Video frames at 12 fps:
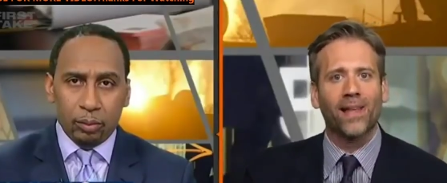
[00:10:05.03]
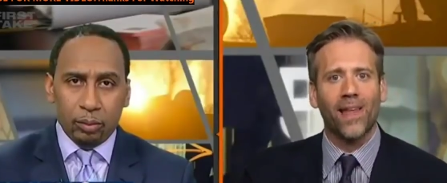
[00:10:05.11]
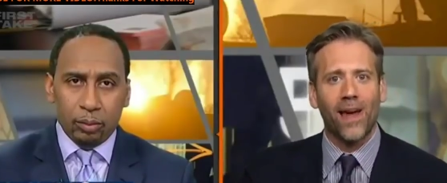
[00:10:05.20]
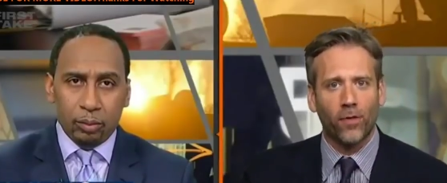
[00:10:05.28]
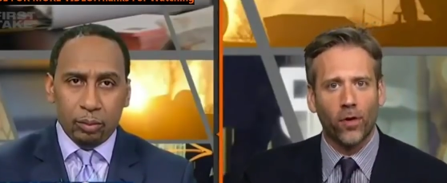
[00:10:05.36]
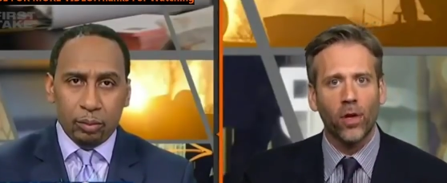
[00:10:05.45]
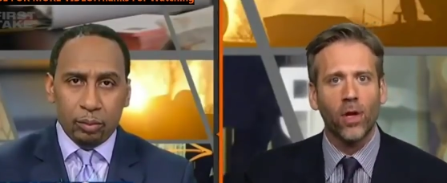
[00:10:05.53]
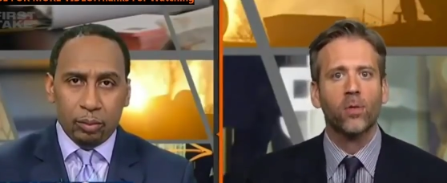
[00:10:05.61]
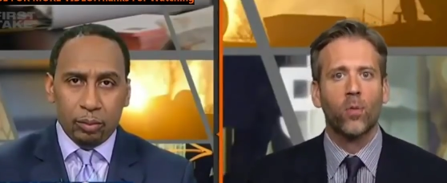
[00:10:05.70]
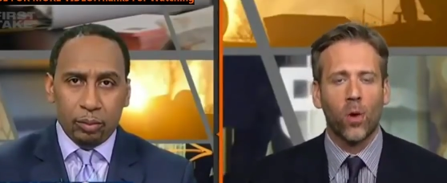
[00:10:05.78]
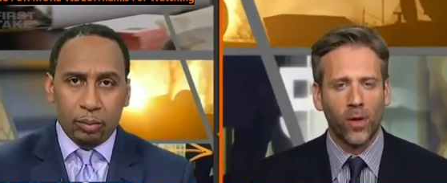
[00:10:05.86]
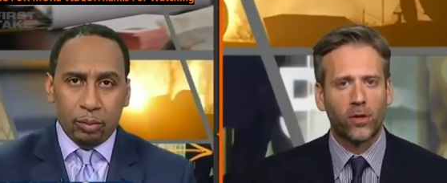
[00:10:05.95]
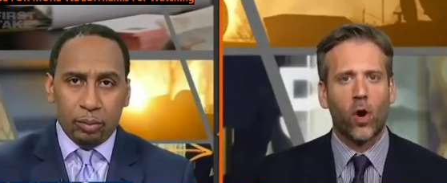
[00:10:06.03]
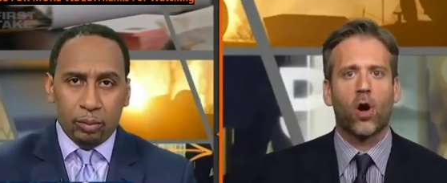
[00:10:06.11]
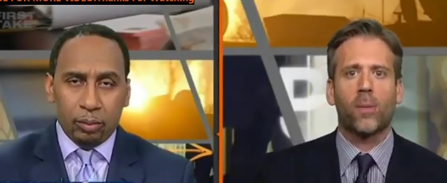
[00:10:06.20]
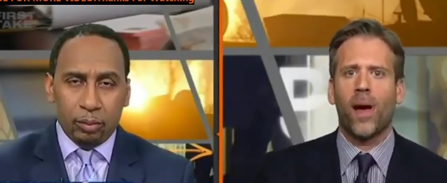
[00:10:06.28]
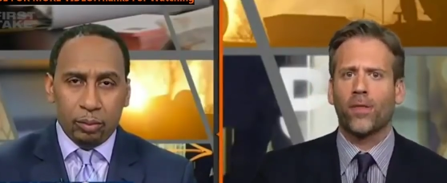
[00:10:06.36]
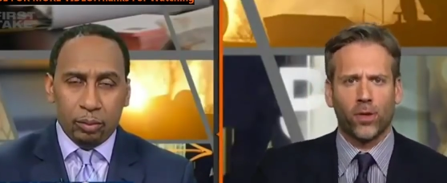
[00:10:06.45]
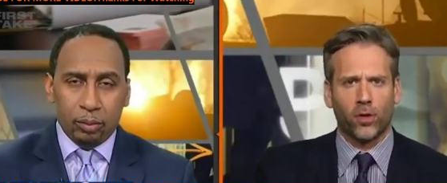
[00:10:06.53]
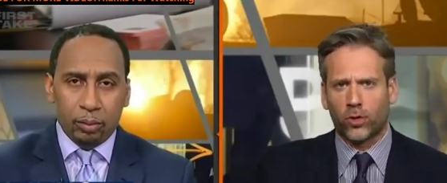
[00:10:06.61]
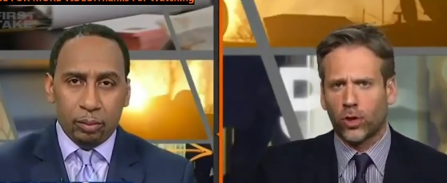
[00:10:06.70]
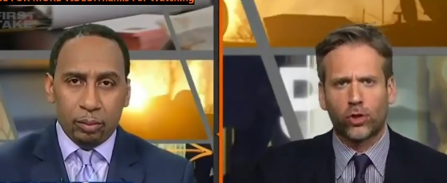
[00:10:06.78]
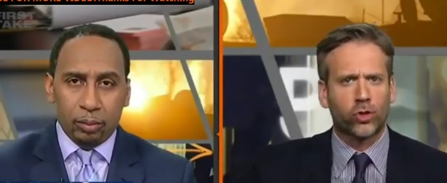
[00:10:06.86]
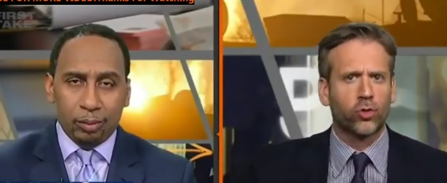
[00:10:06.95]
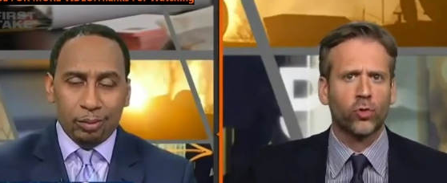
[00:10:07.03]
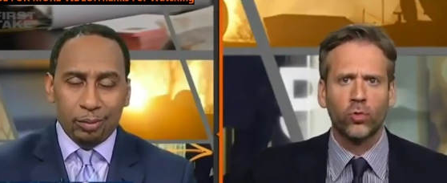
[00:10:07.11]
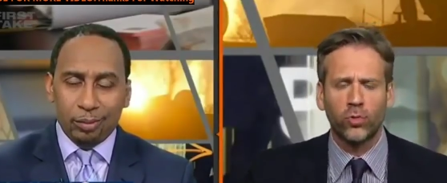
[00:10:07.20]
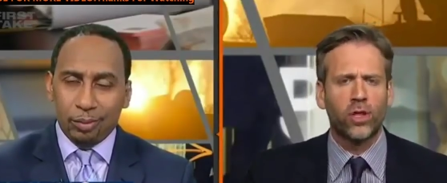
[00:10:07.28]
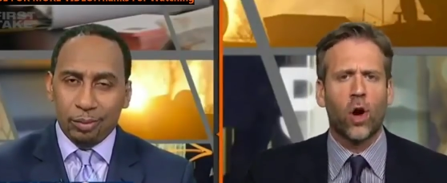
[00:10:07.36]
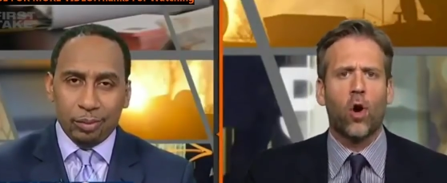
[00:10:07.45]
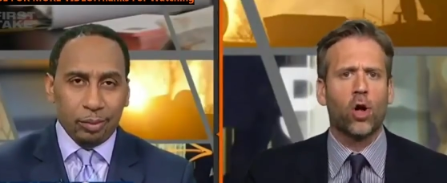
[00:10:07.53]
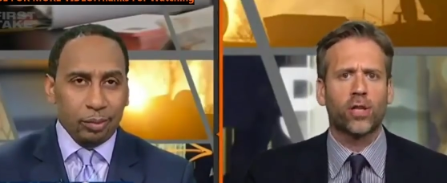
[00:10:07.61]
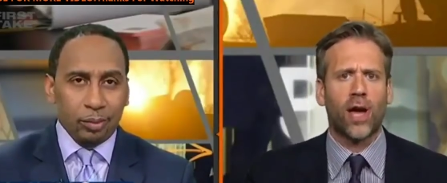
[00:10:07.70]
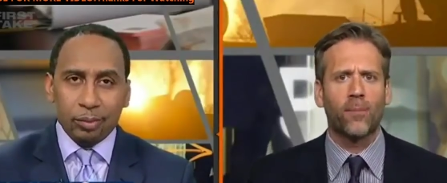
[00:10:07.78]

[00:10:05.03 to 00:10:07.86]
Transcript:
Speaker 1: He does not That's have not a guy like that or a talent like that,